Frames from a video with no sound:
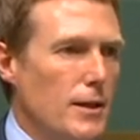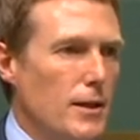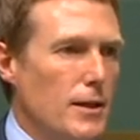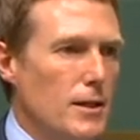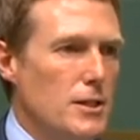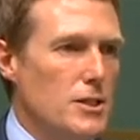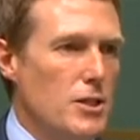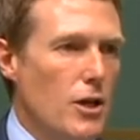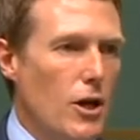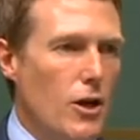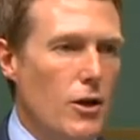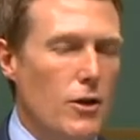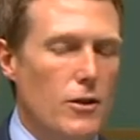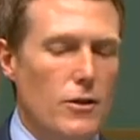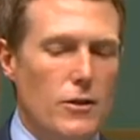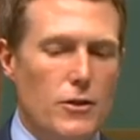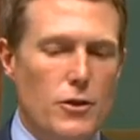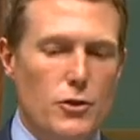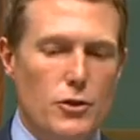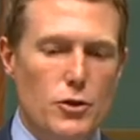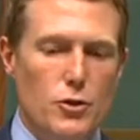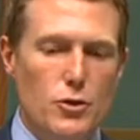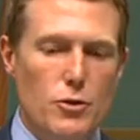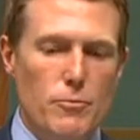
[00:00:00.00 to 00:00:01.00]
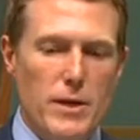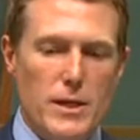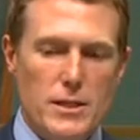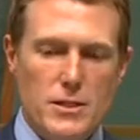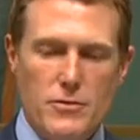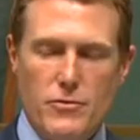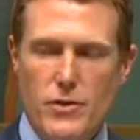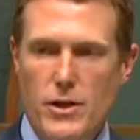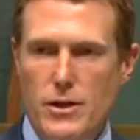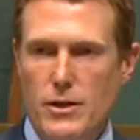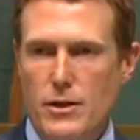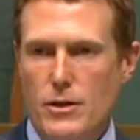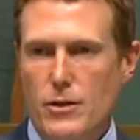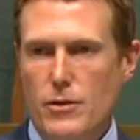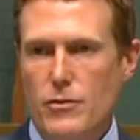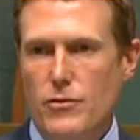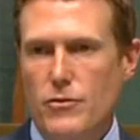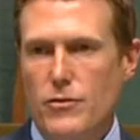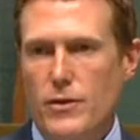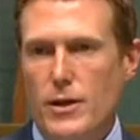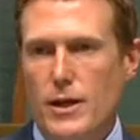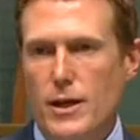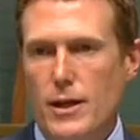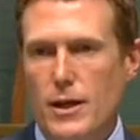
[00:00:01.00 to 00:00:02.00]
So the new best friend
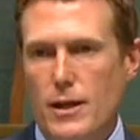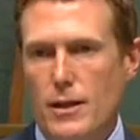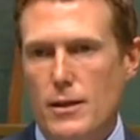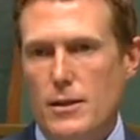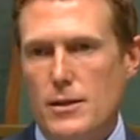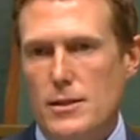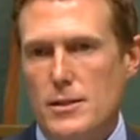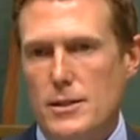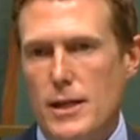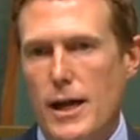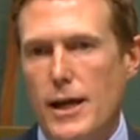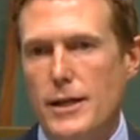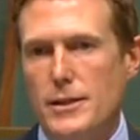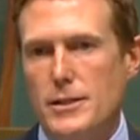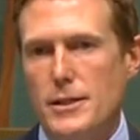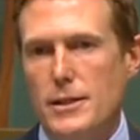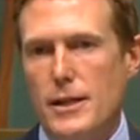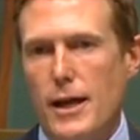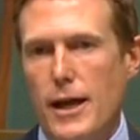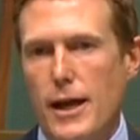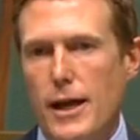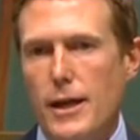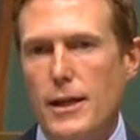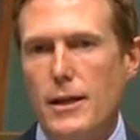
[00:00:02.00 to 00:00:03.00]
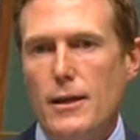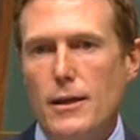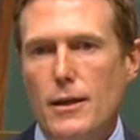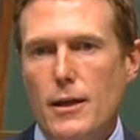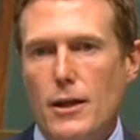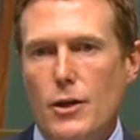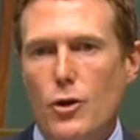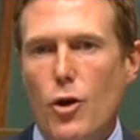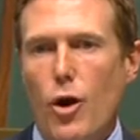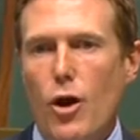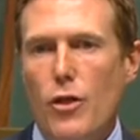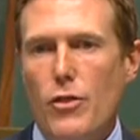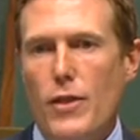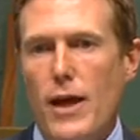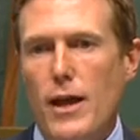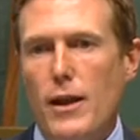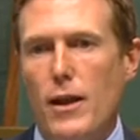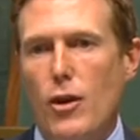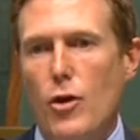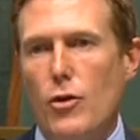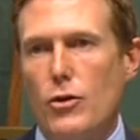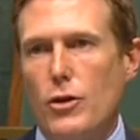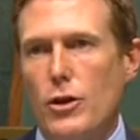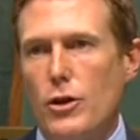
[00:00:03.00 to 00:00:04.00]
of uh, the state today, not
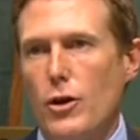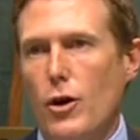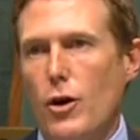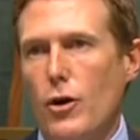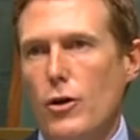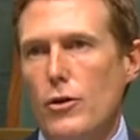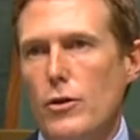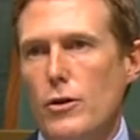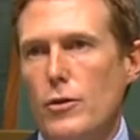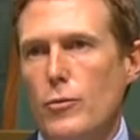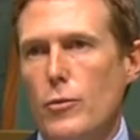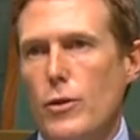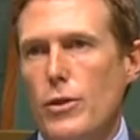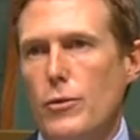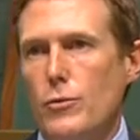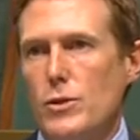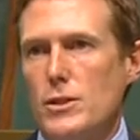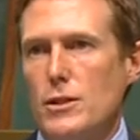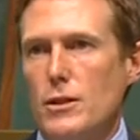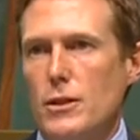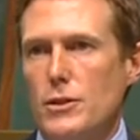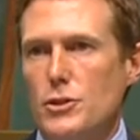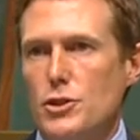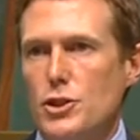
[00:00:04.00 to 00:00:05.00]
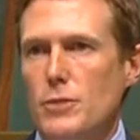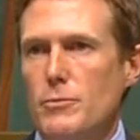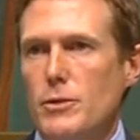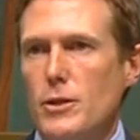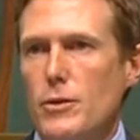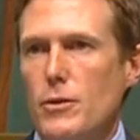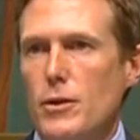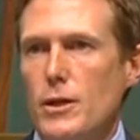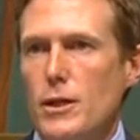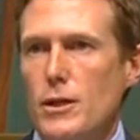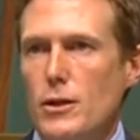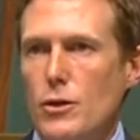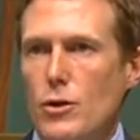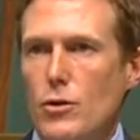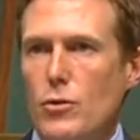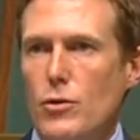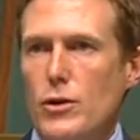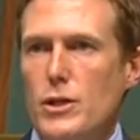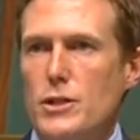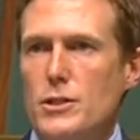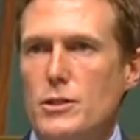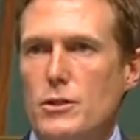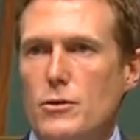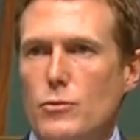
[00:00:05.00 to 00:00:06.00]
that long ago, when there was a legitimate
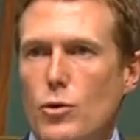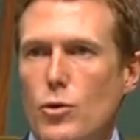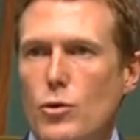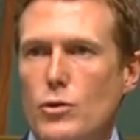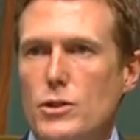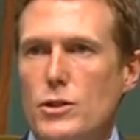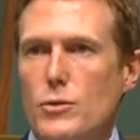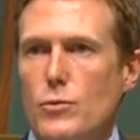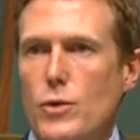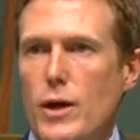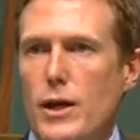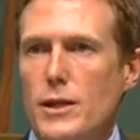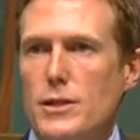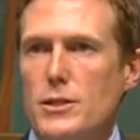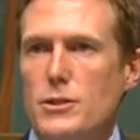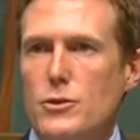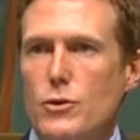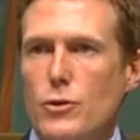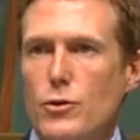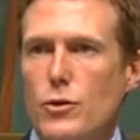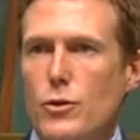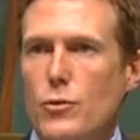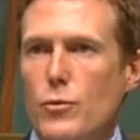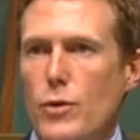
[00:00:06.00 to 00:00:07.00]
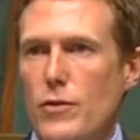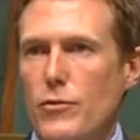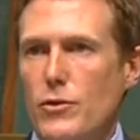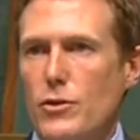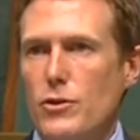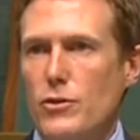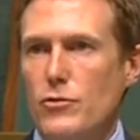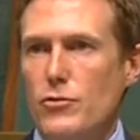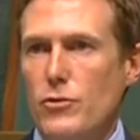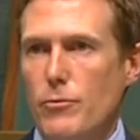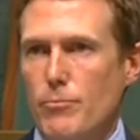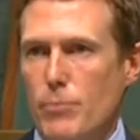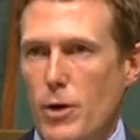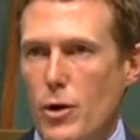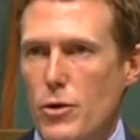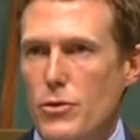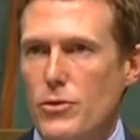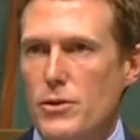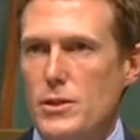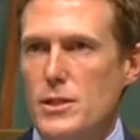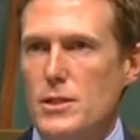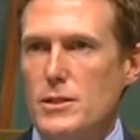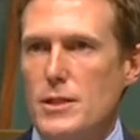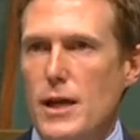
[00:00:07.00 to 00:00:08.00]
increase in royalty rates to earn revenue for
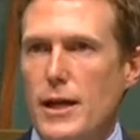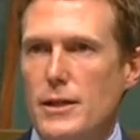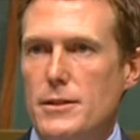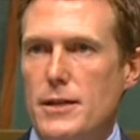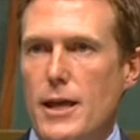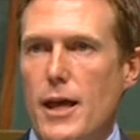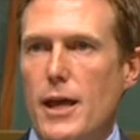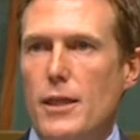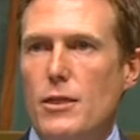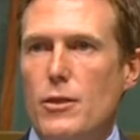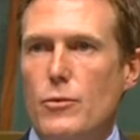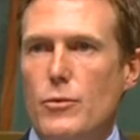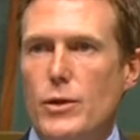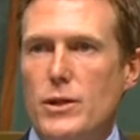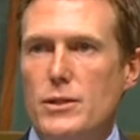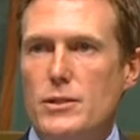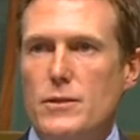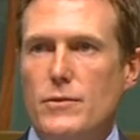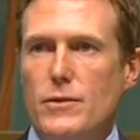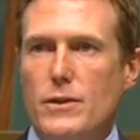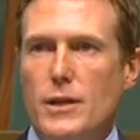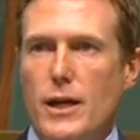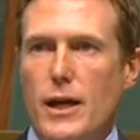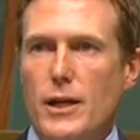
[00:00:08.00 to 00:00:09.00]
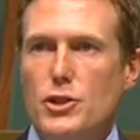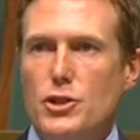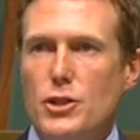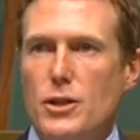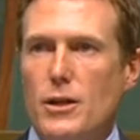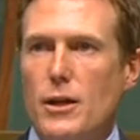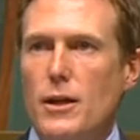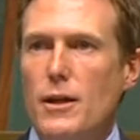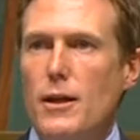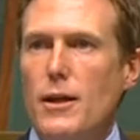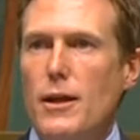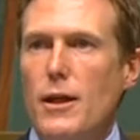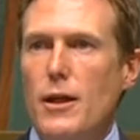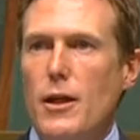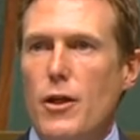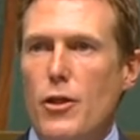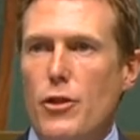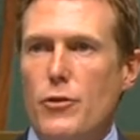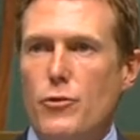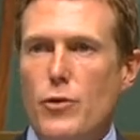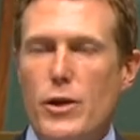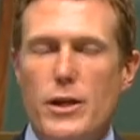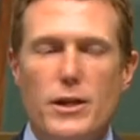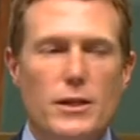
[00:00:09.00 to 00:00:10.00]
both the state and the rest of the nation,
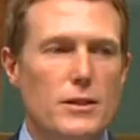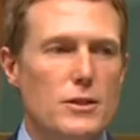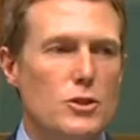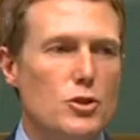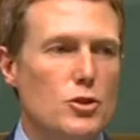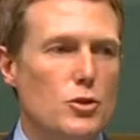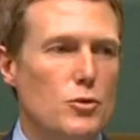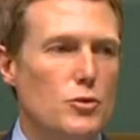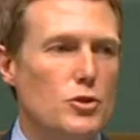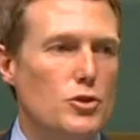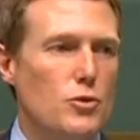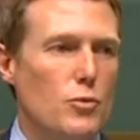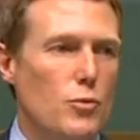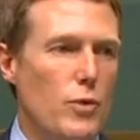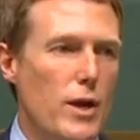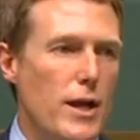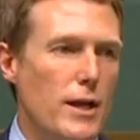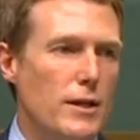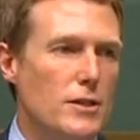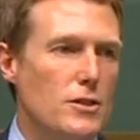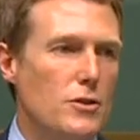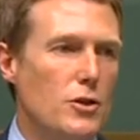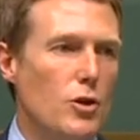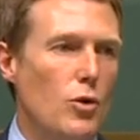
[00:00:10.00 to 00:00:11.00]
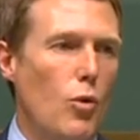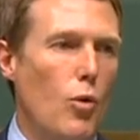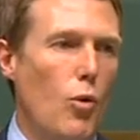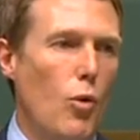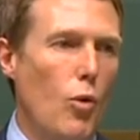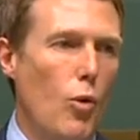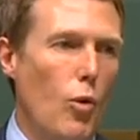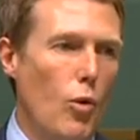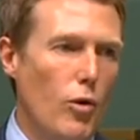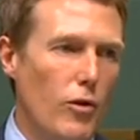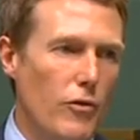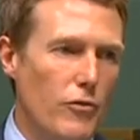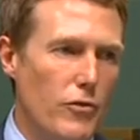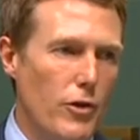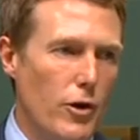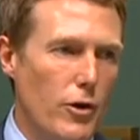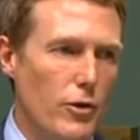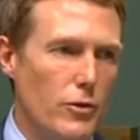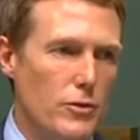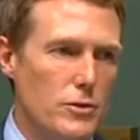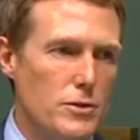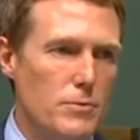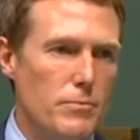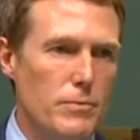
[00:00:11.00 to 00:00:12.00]
threatened to direct that all of
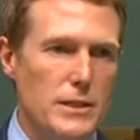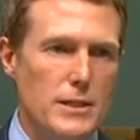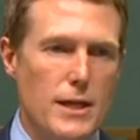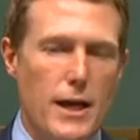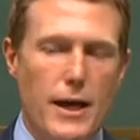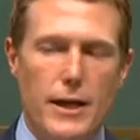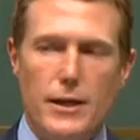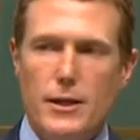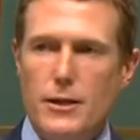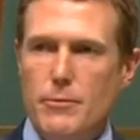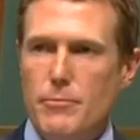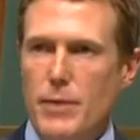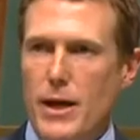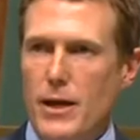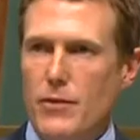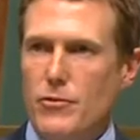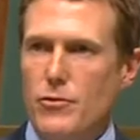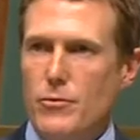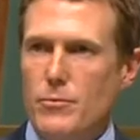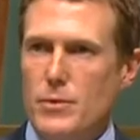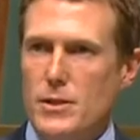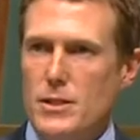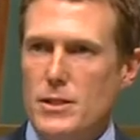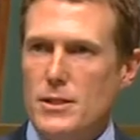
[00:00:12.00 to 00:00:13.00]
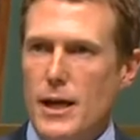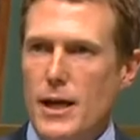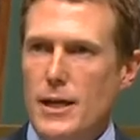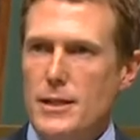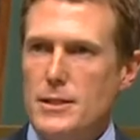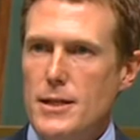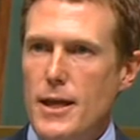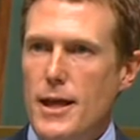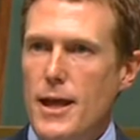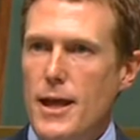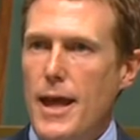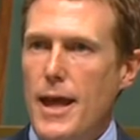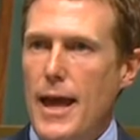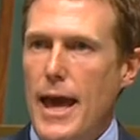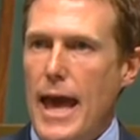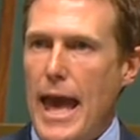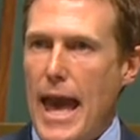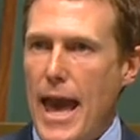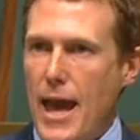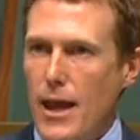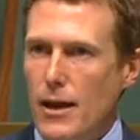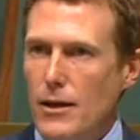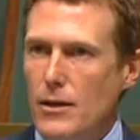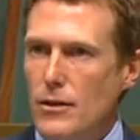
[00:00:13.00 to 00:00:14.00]
those be taken back from the state
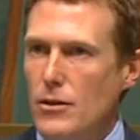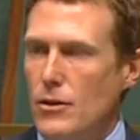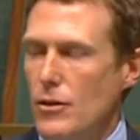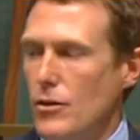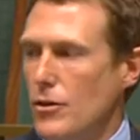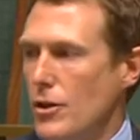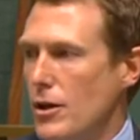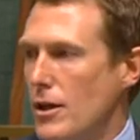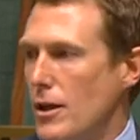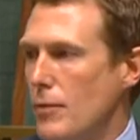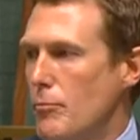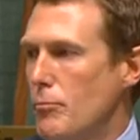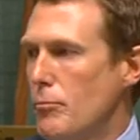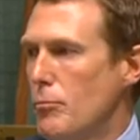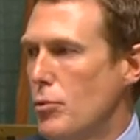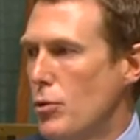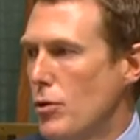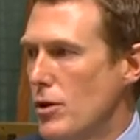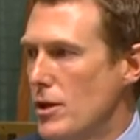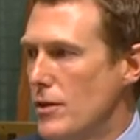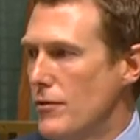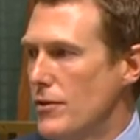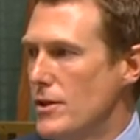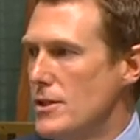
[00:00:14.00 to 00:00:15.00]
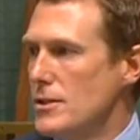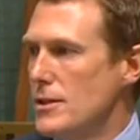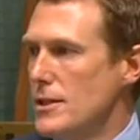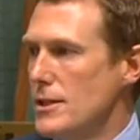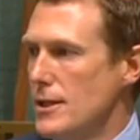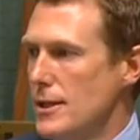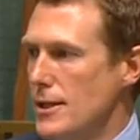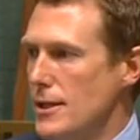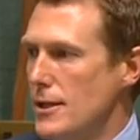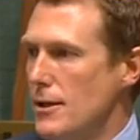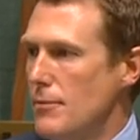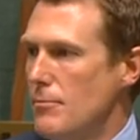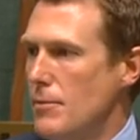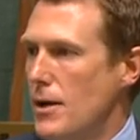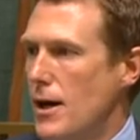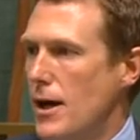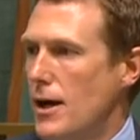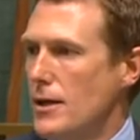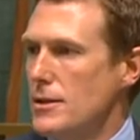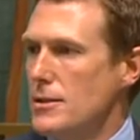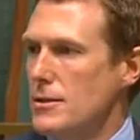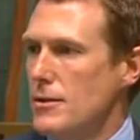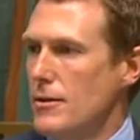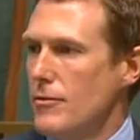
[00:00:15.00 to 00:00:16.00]
and that previously
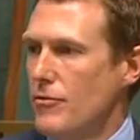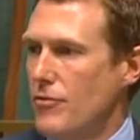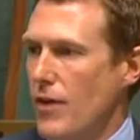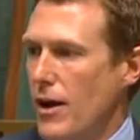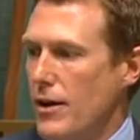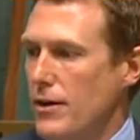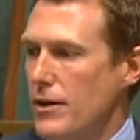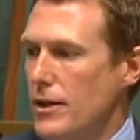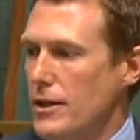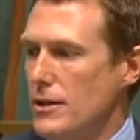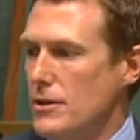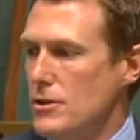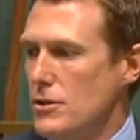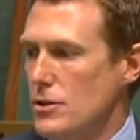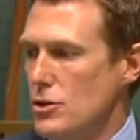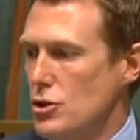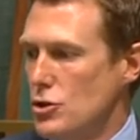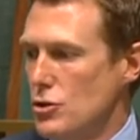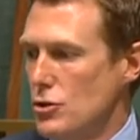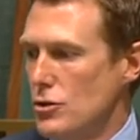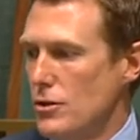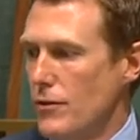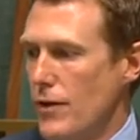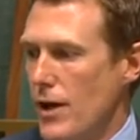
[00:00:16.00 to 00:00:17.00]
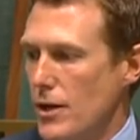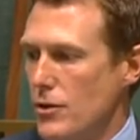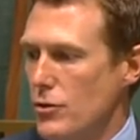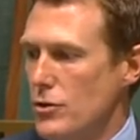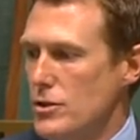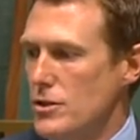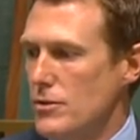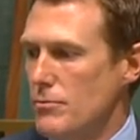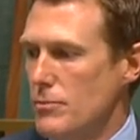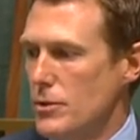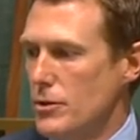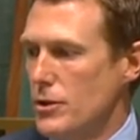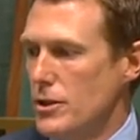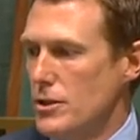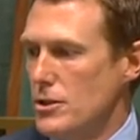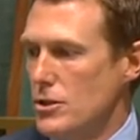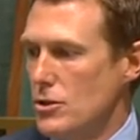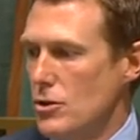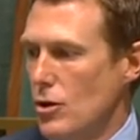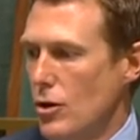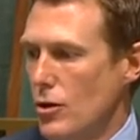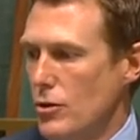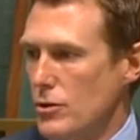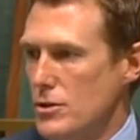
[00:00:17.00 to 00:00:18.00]
earmarked funding to the tune of hundreds of millions of
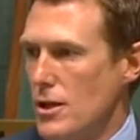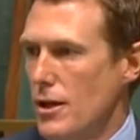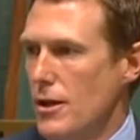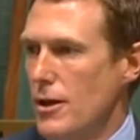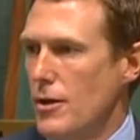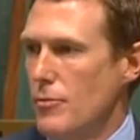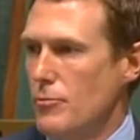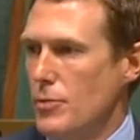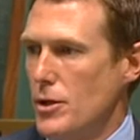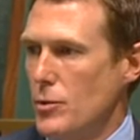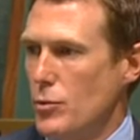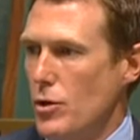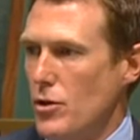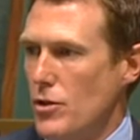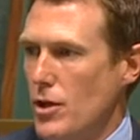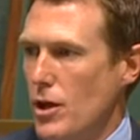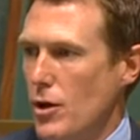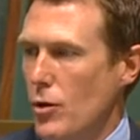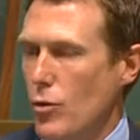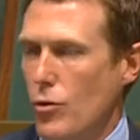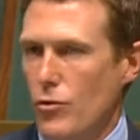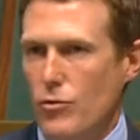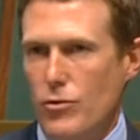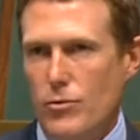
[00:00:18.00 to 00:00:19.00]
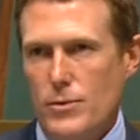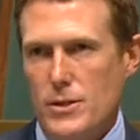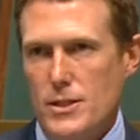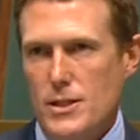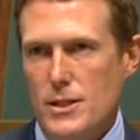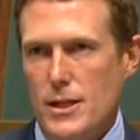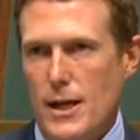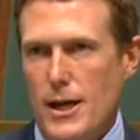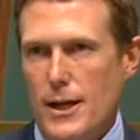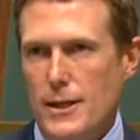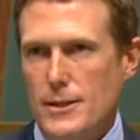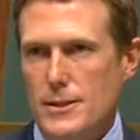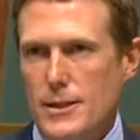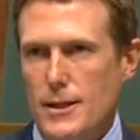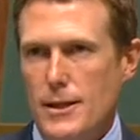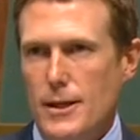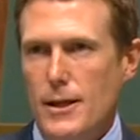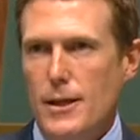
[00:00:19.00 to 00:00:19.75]
dollars be withheld from the state.